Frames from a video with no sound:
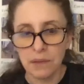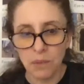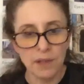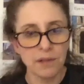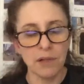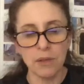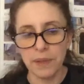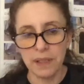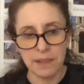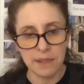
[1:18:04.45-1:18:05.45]
Walter
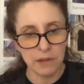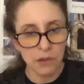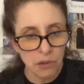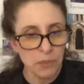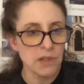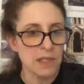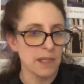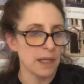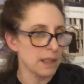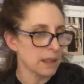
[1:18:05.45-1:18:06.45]
Gropius, Le
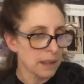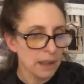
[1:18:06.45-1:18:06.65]
Corbusier.